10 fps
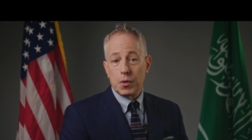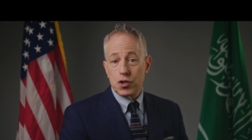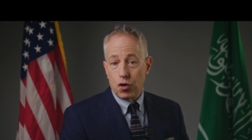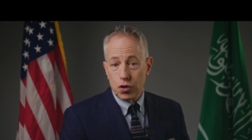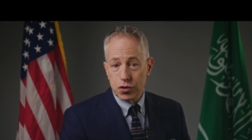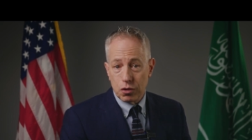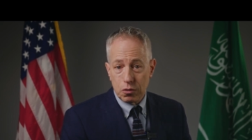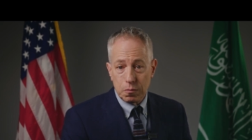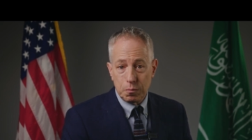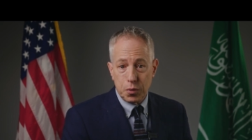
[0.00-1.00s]
but it's
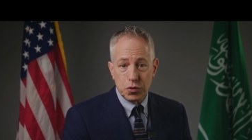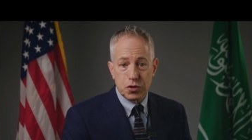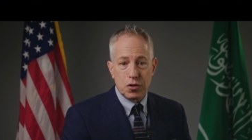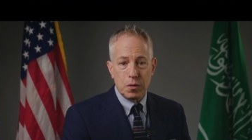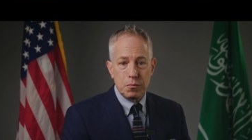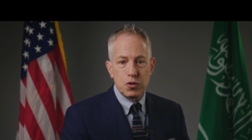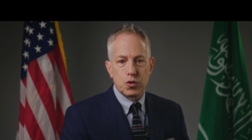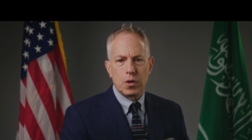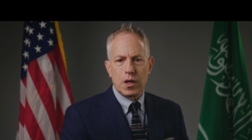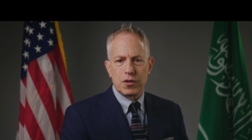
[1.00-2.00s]
also bolstered the
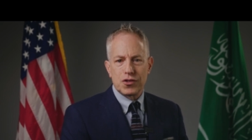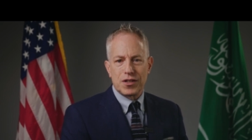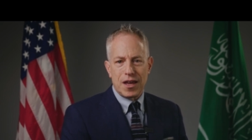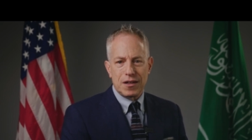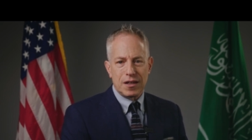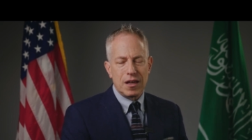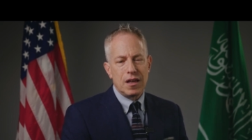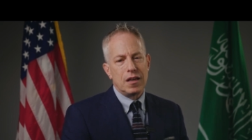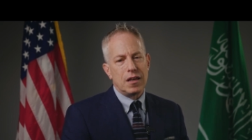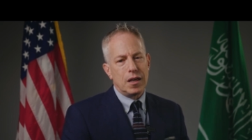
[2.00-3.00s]
mutual understanding
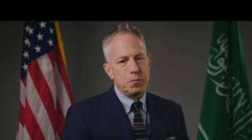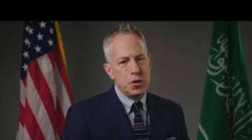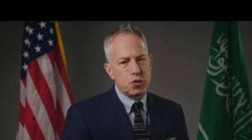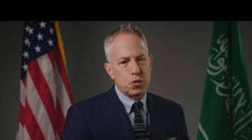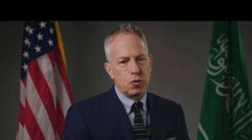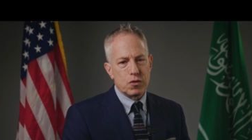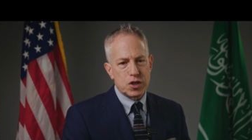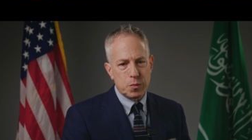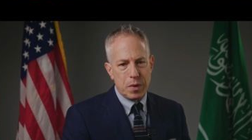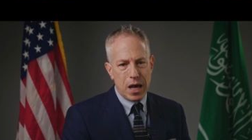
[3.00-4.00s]
and mutual
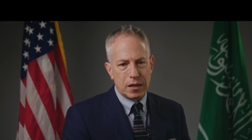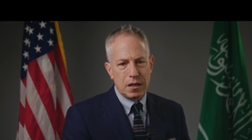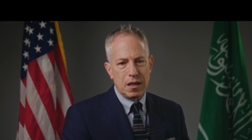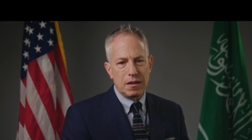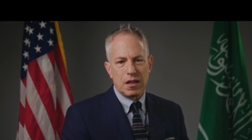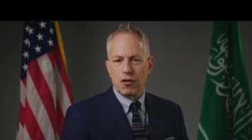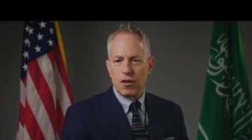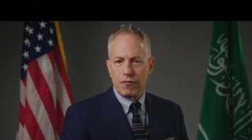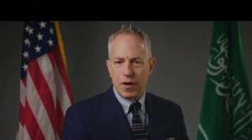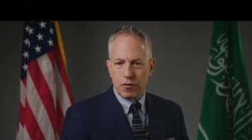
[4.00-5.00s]
respect that are
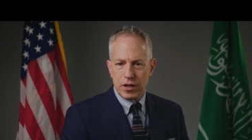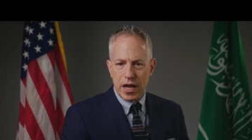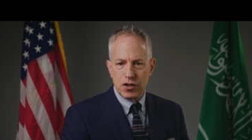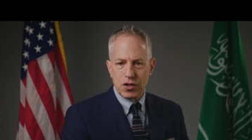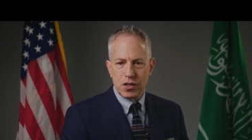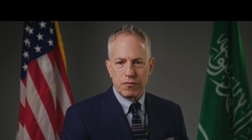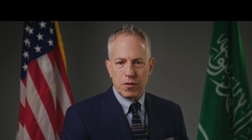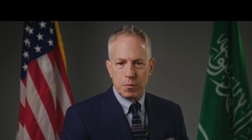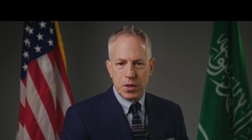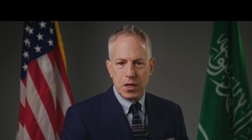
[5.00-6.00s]
the foundations of
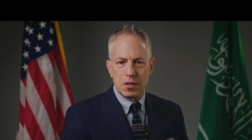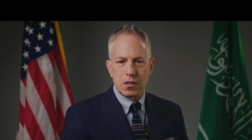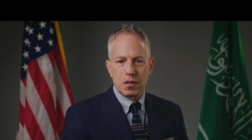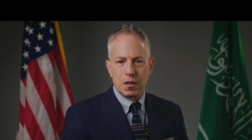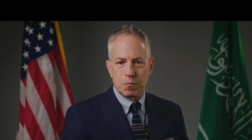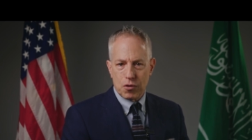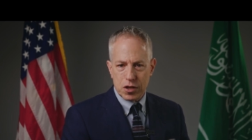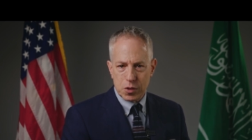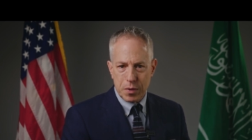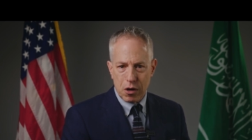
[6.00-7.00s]
the peace and
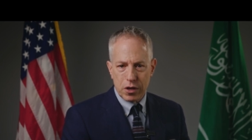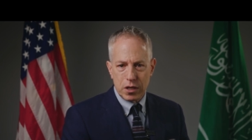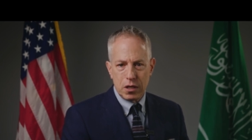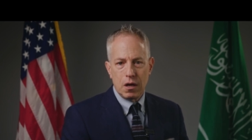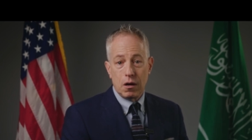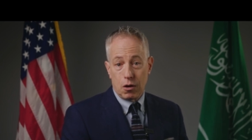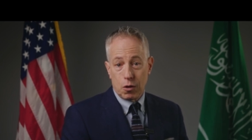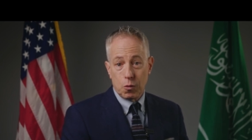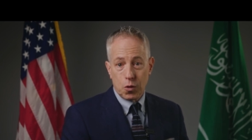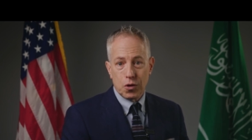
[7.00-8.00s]
prosperity
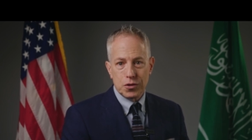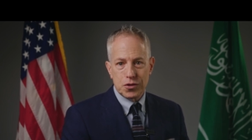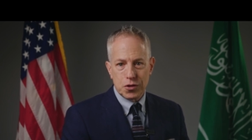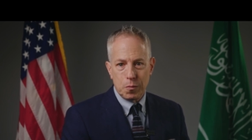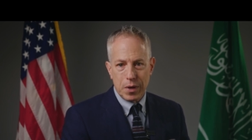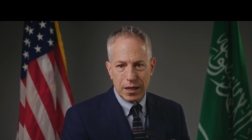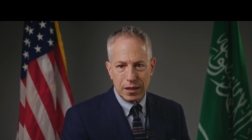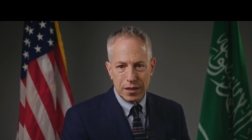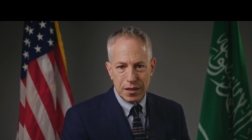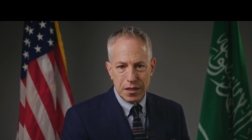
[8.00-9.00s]
our world so
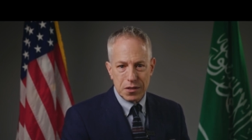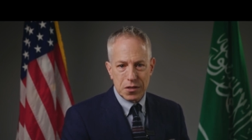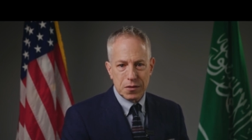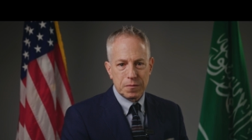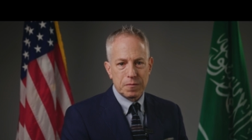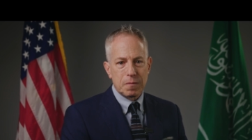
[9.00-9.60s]
badly needs.